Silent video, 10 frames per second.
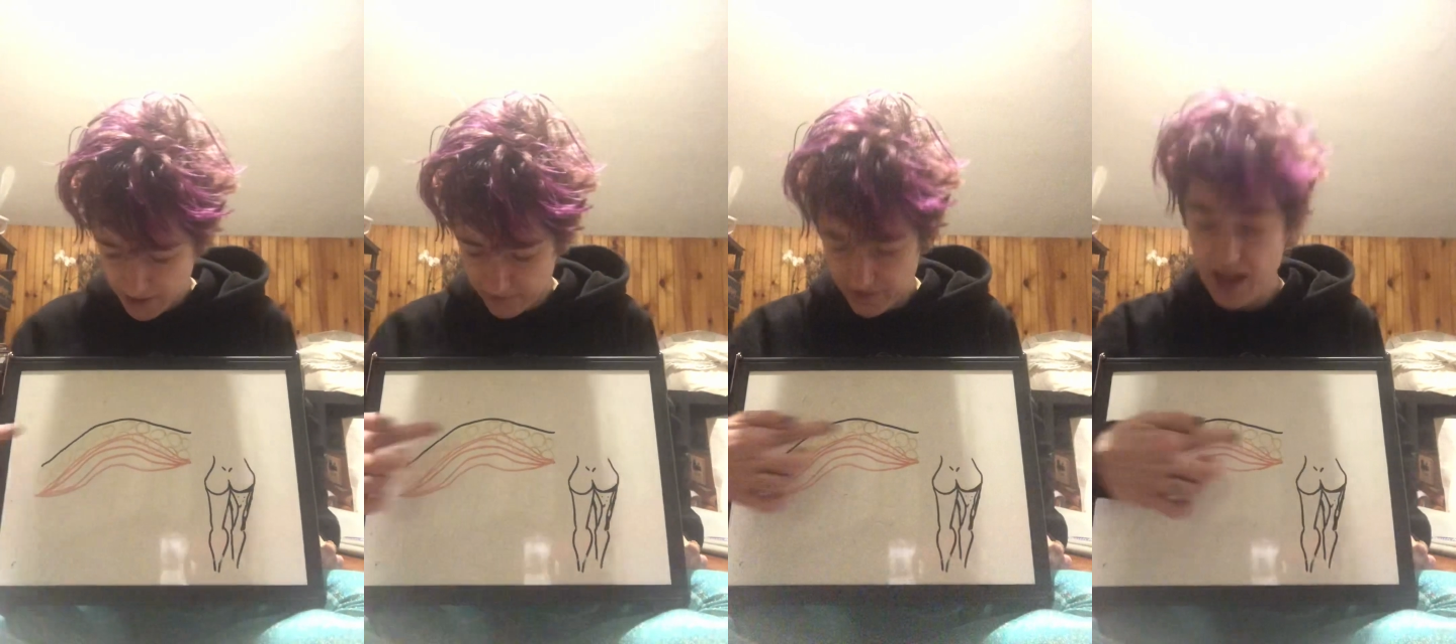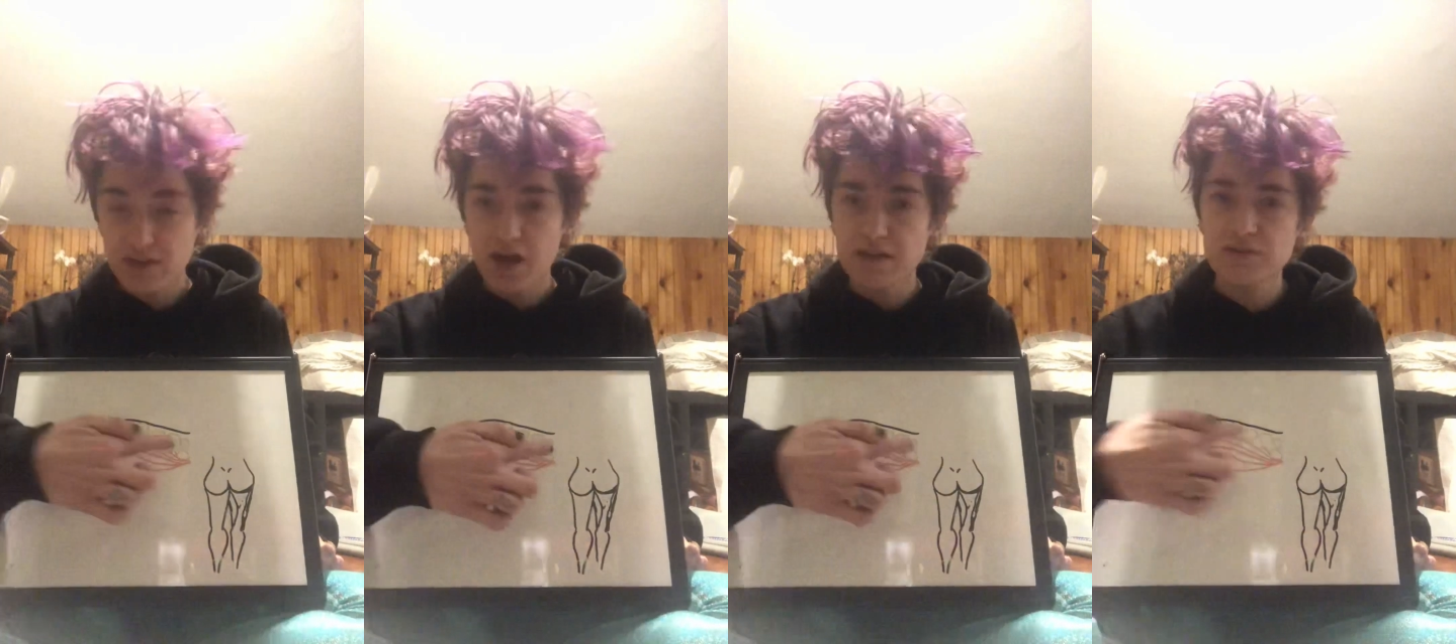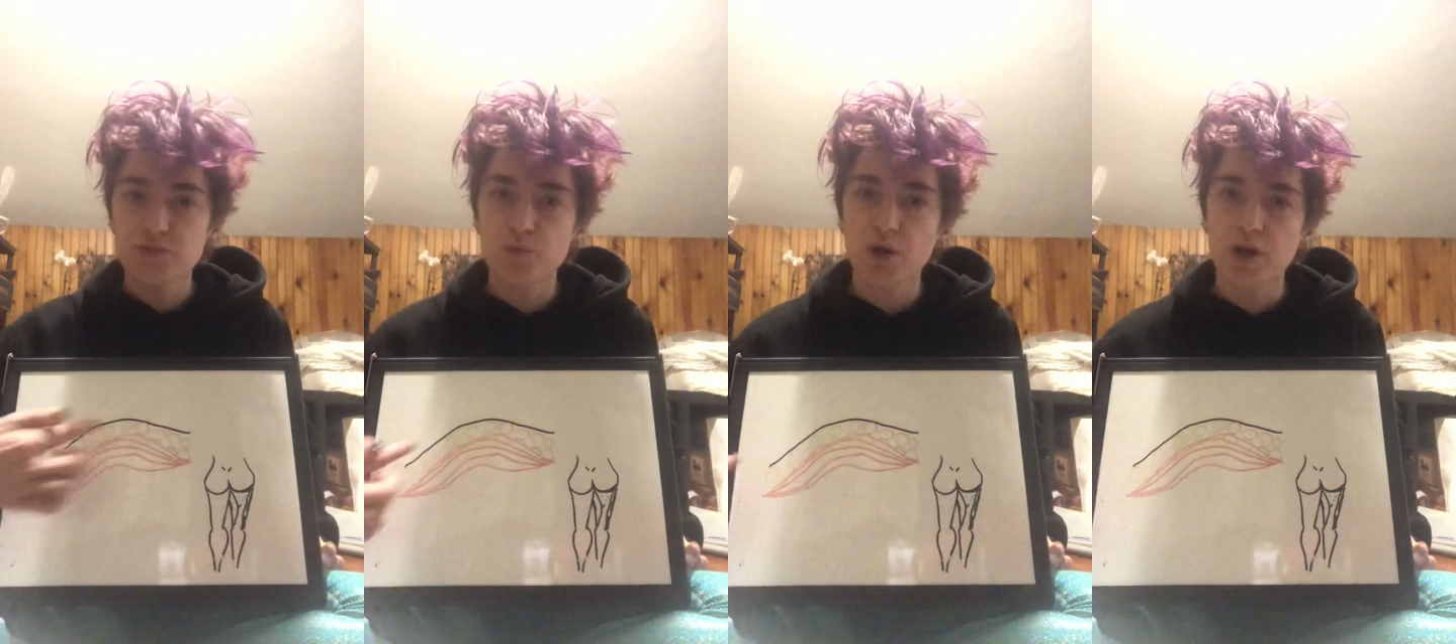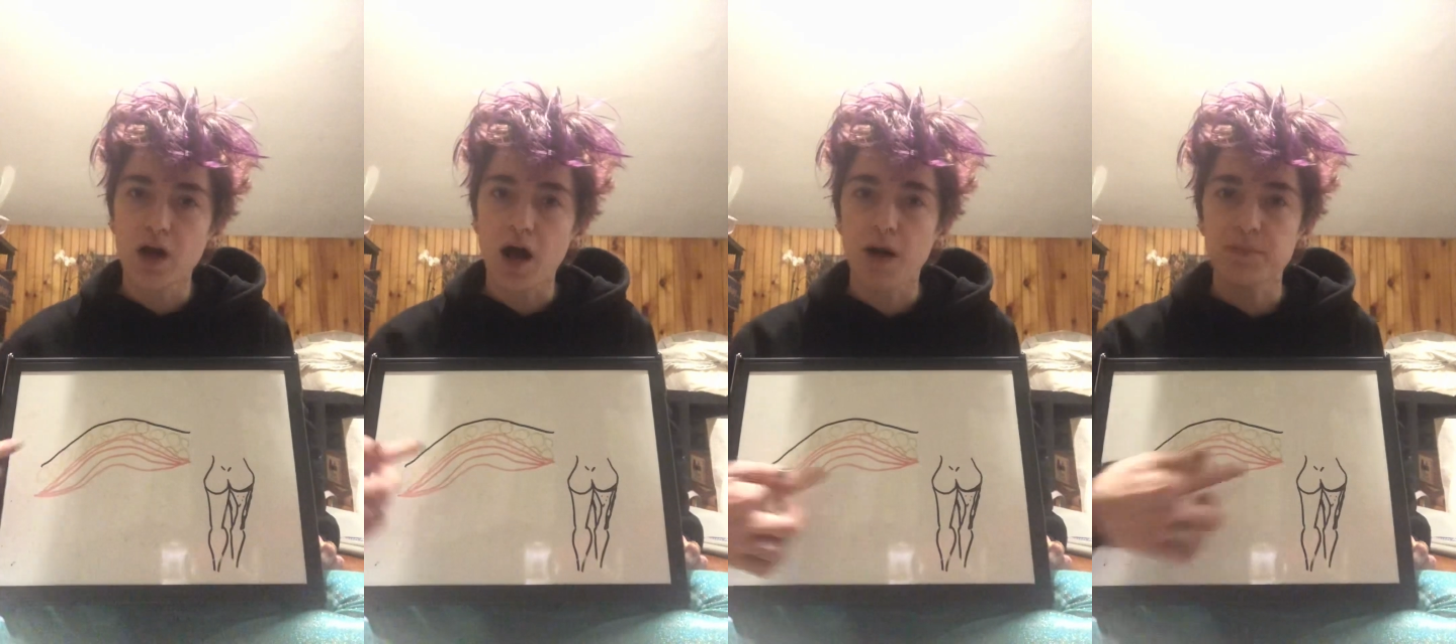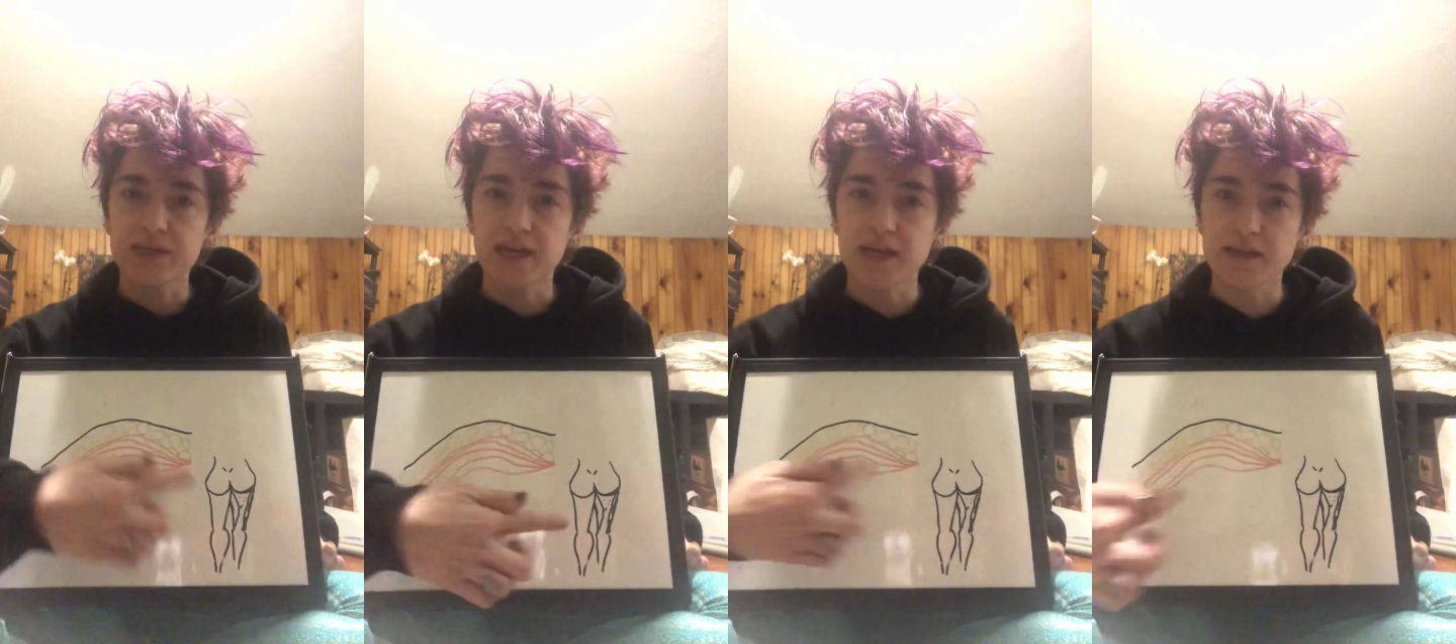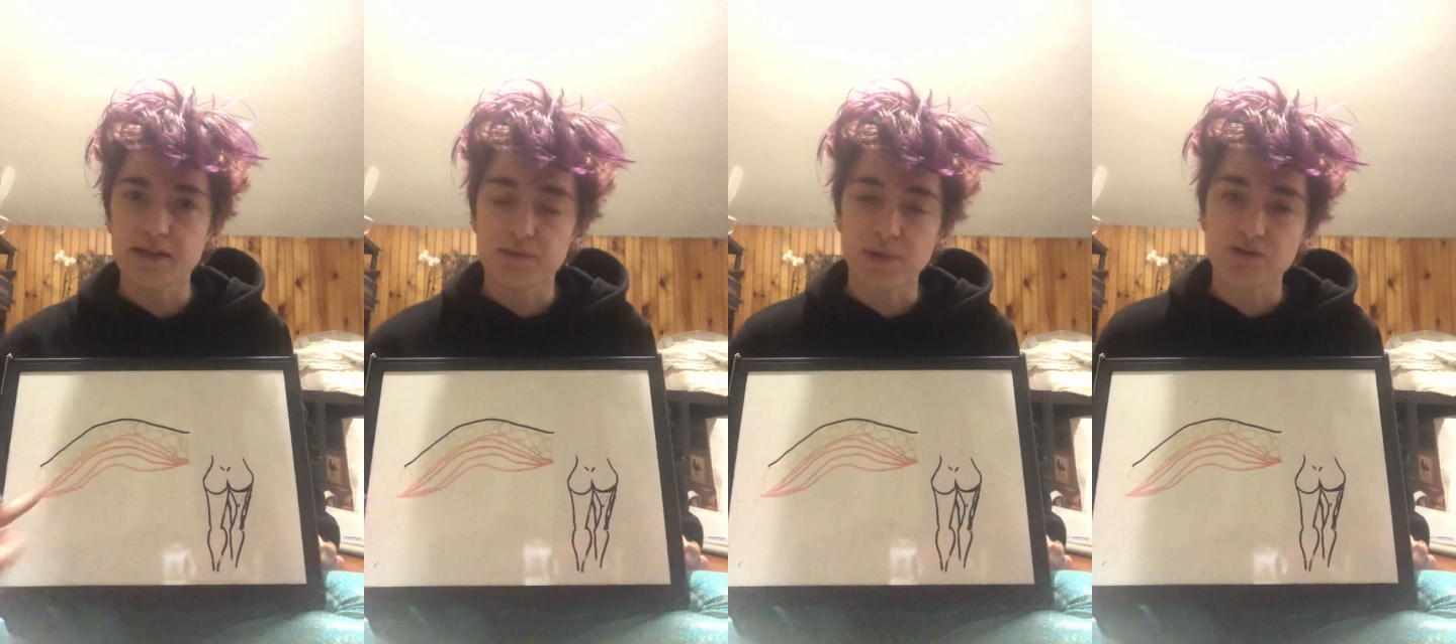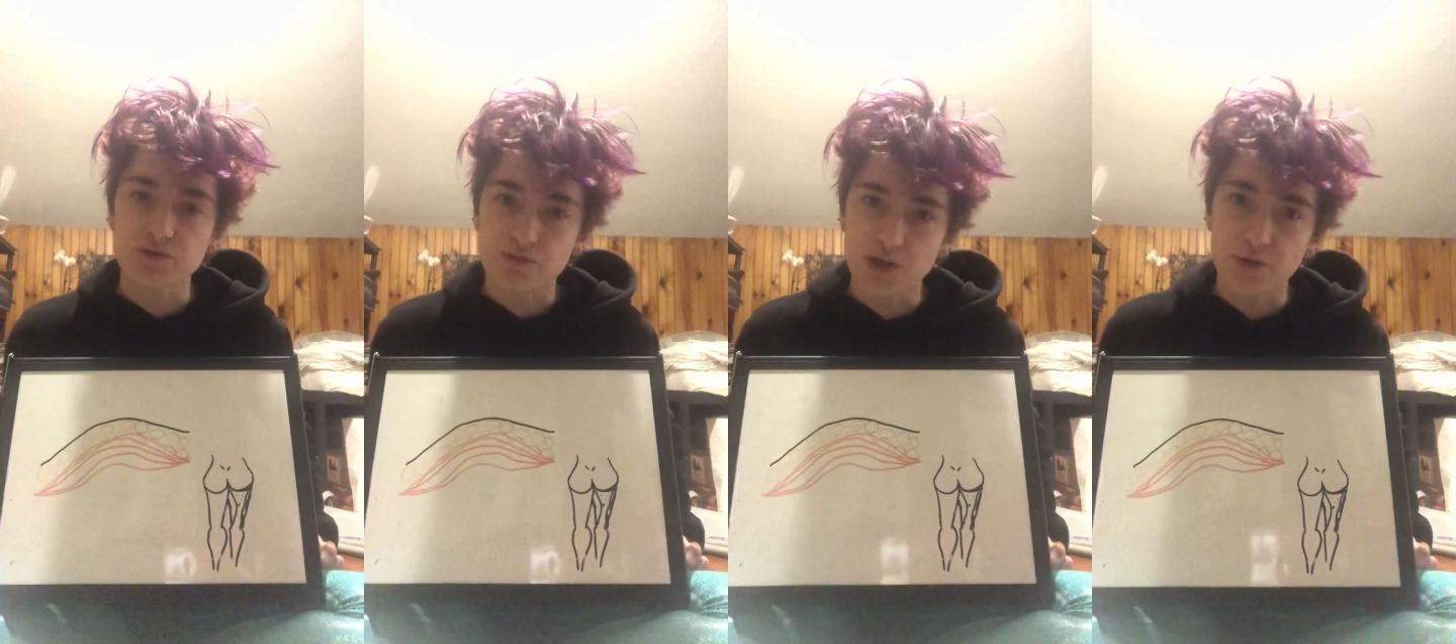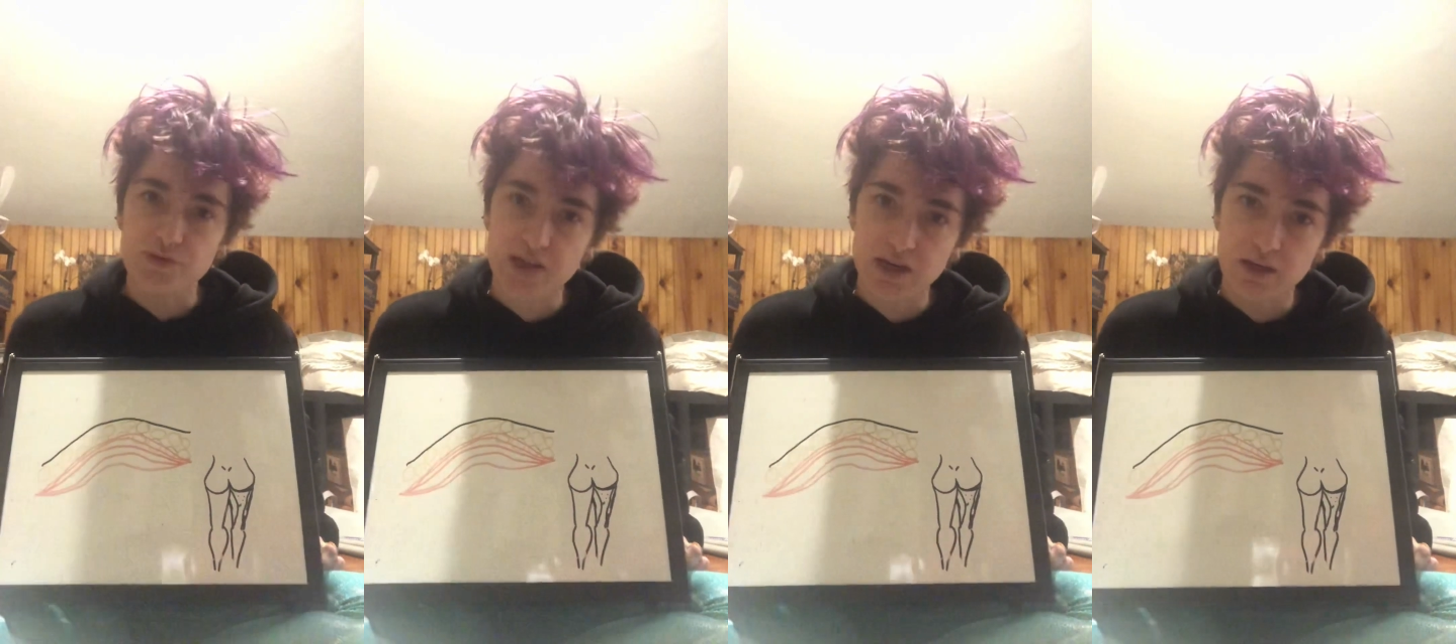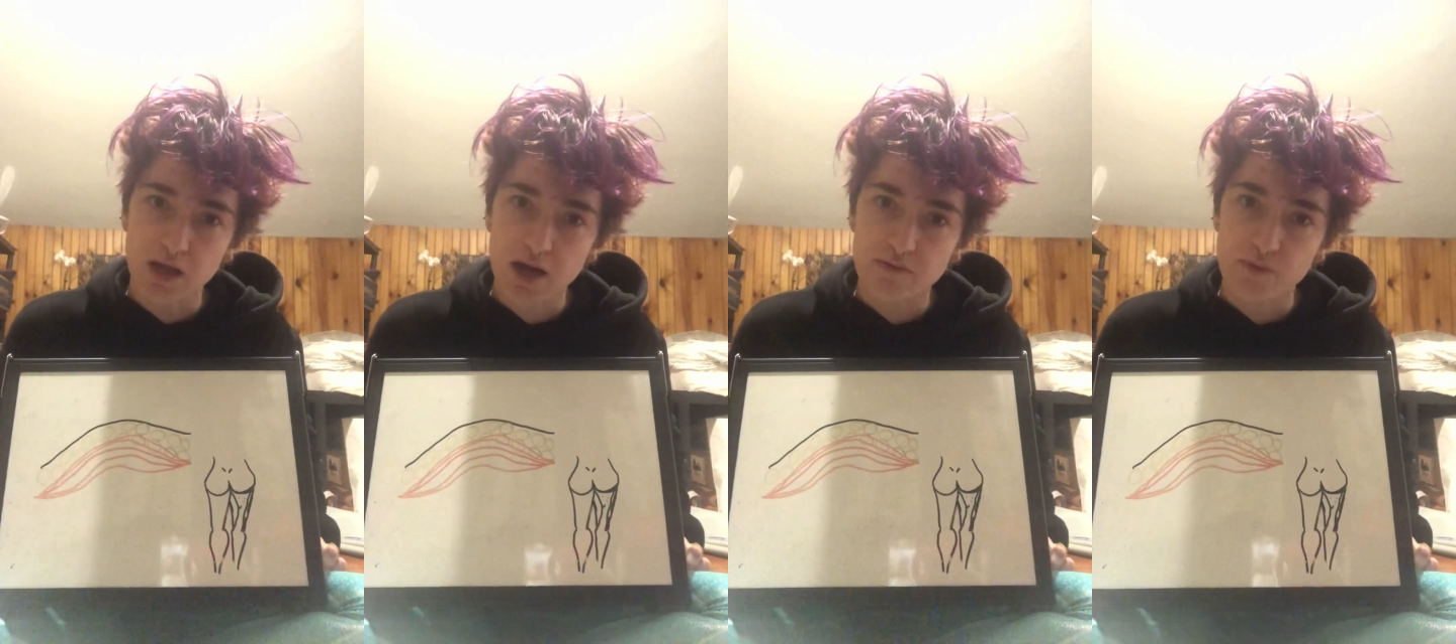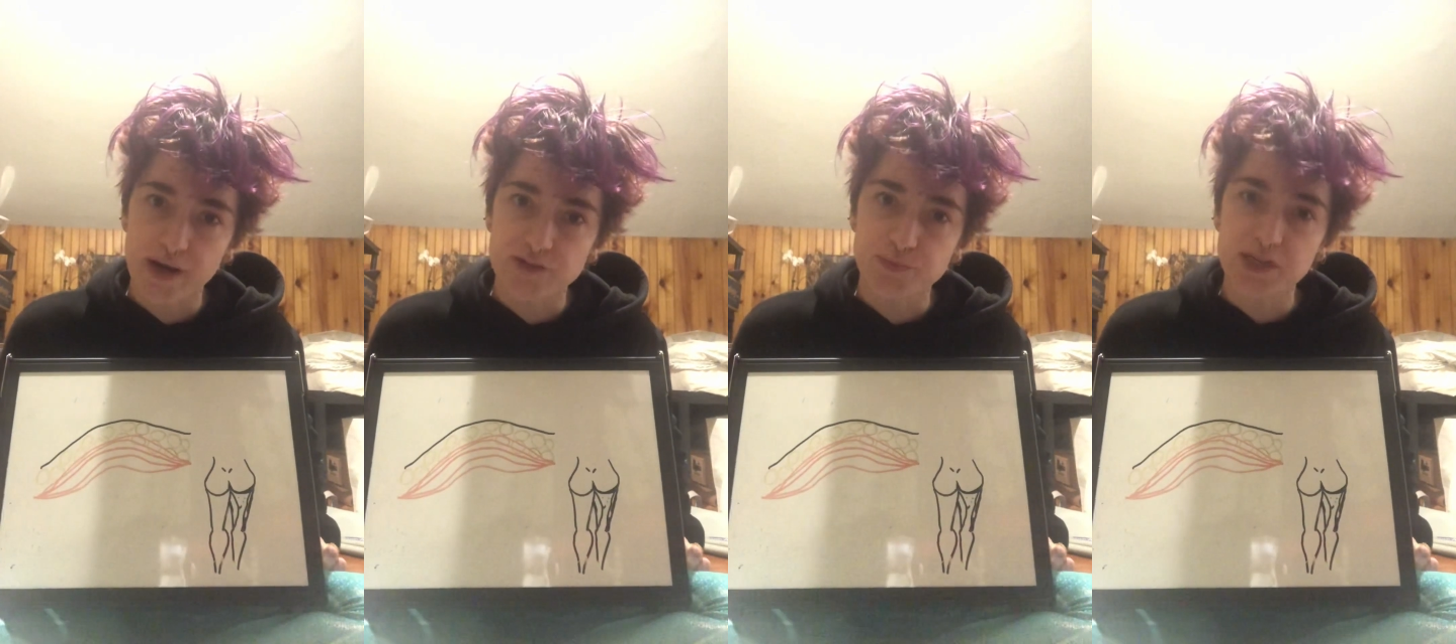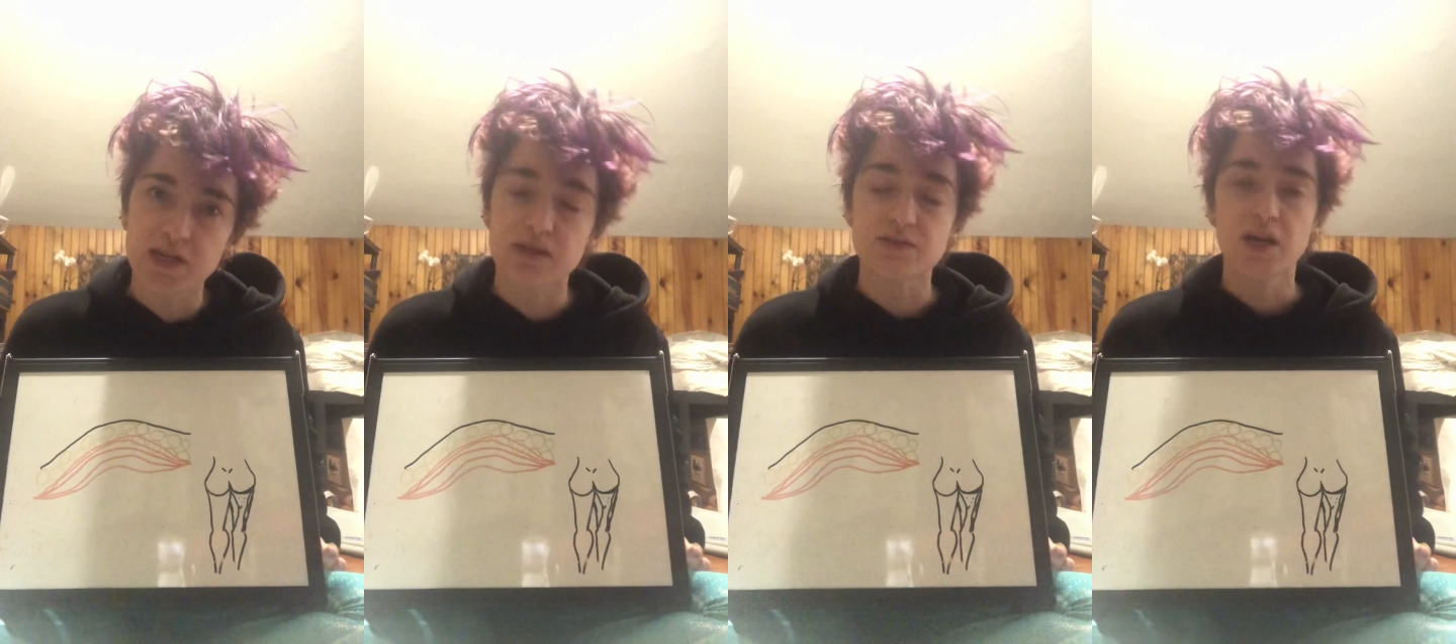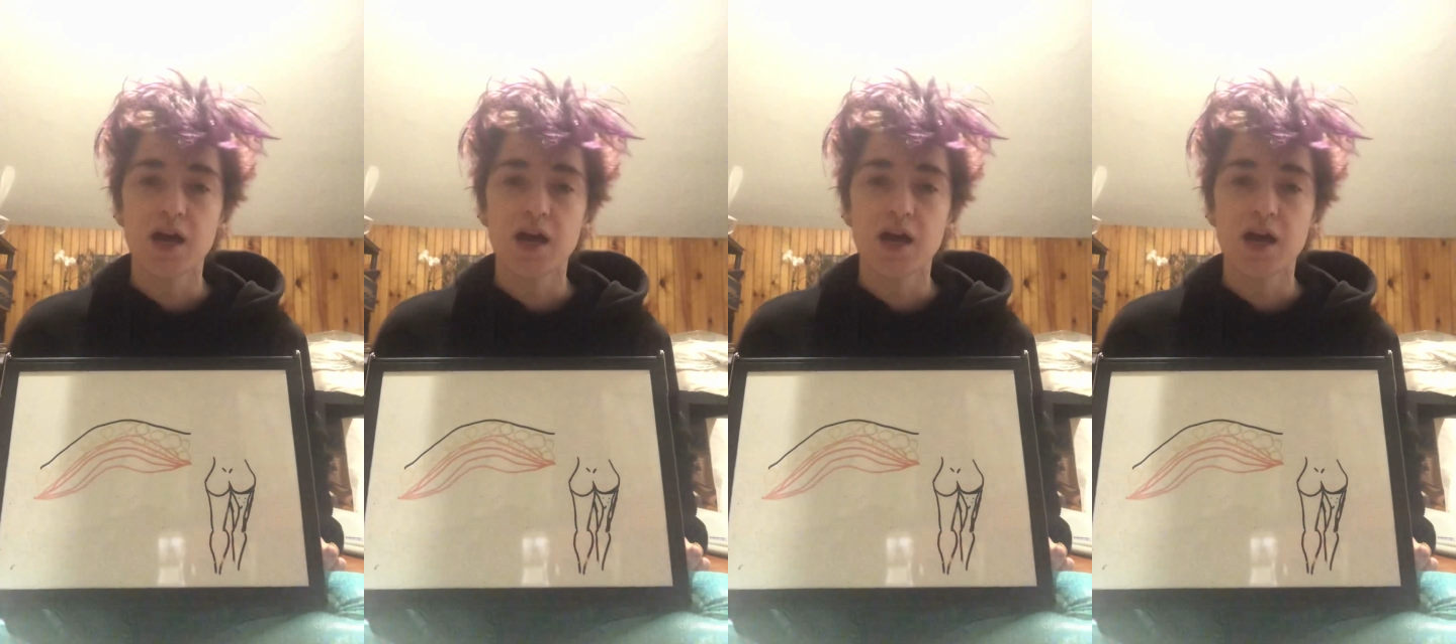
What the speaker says: fat loss is more complicated than muscle growth in a lot of ways because